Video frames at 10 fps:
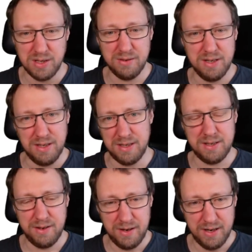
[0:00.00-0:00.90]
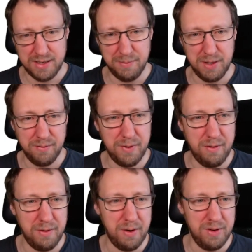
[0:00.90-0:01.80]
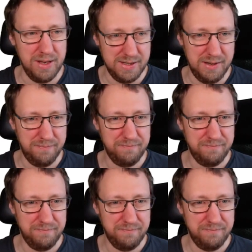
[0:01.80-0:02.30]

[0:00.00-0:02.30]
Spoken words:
So this is something very, very easy.